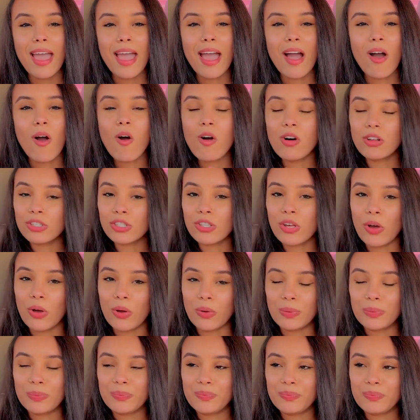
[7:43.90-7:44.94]

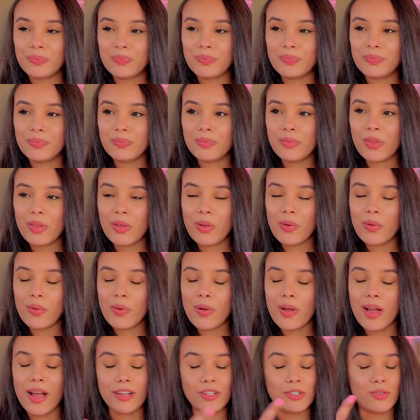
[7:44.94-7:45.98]
Also,
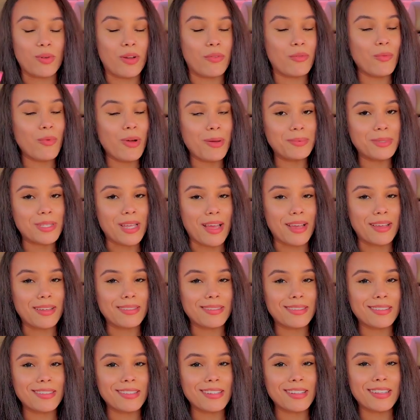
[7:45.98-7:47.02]
I do have a website.
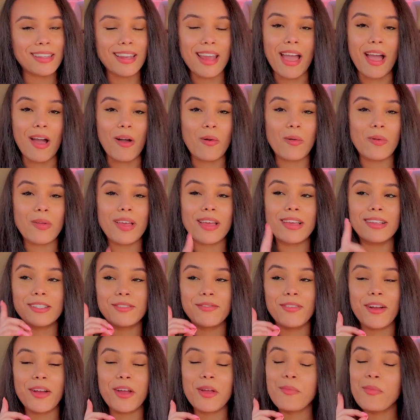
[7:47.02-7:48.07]
Now, it's
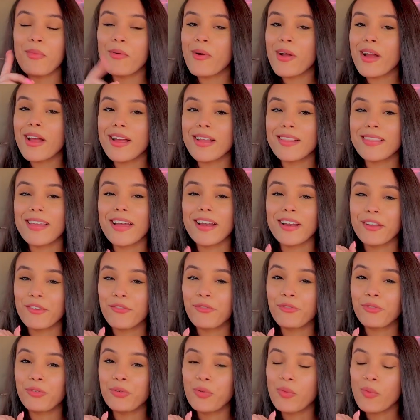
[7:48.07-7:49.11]
very important that
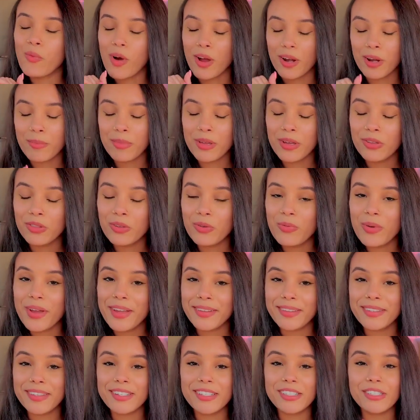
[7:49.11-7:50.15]
if you want to be on the
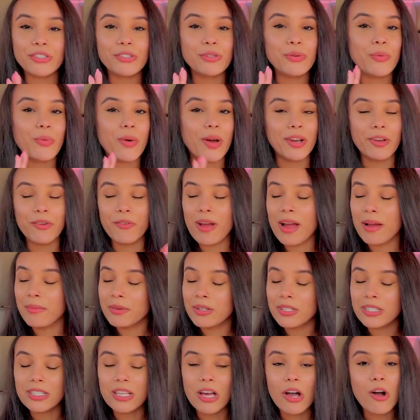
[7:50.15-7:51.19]
wait list, you want to grab
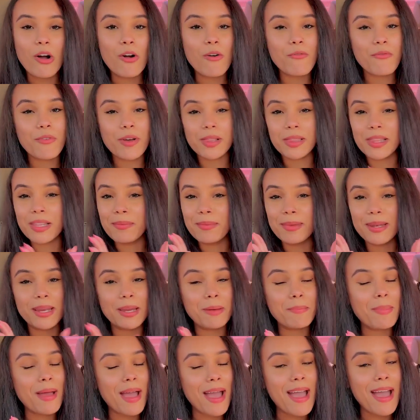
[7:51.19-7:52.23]
yourself a
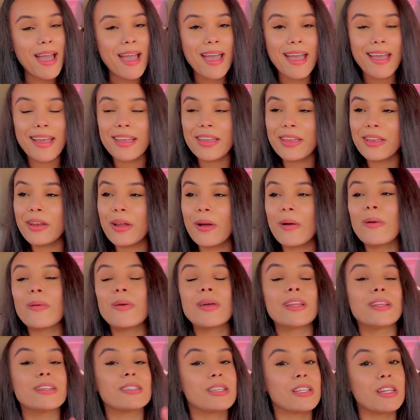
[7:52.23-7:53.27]
limited bag, you know,
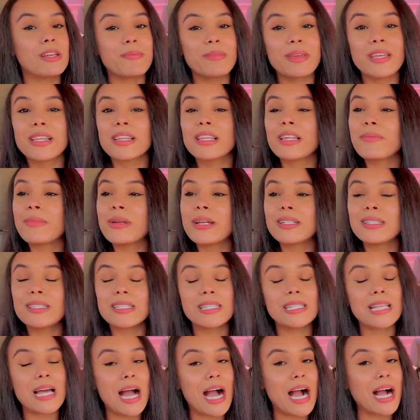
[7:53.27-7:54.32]
it is going to be limited
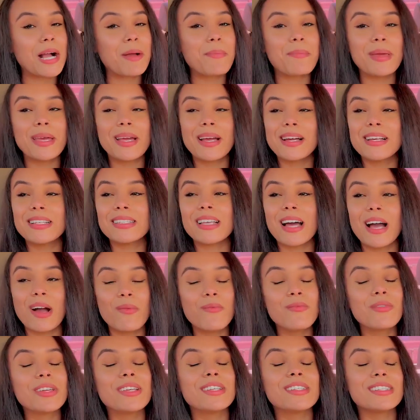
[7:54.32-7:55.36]
stock because
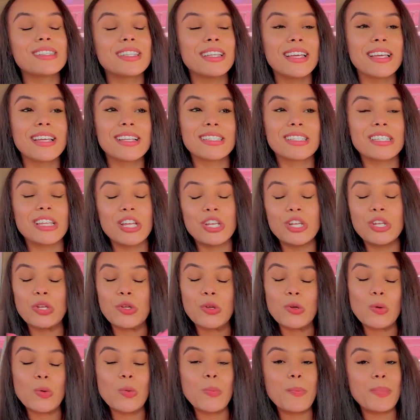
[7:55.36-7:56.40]
obviously it's a
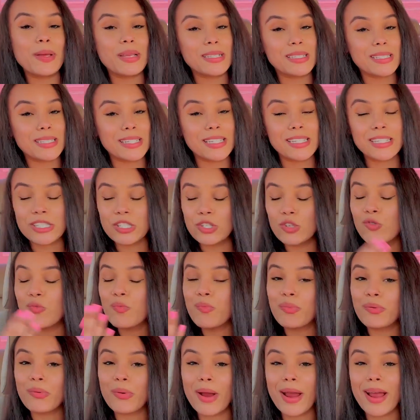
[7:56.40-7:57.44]
new business, new
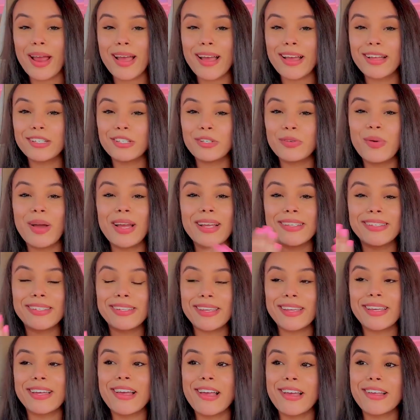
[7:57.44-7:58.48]
brand, new
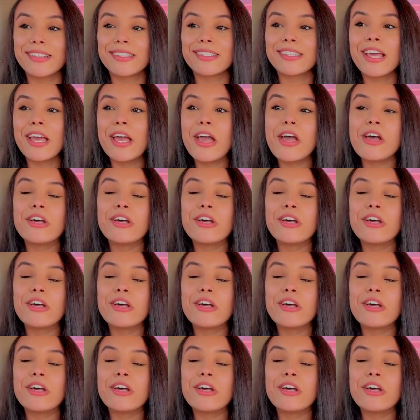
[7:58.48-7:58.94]
ideas.